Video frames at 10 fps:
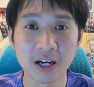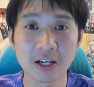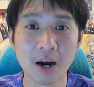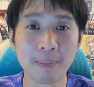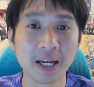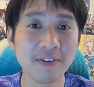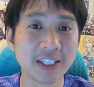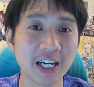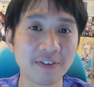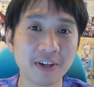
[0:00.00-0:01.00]
Can't believe it,
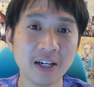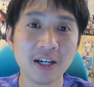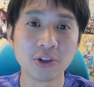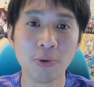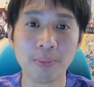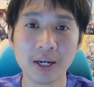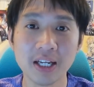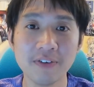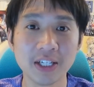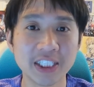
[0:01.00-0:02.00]
Jeff. Don't
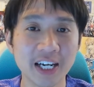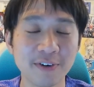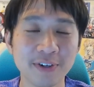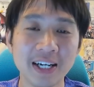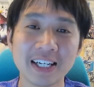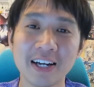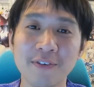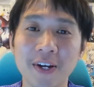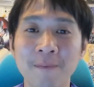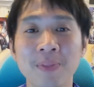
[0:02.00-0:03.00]
believe it, Jeff, kind of thing.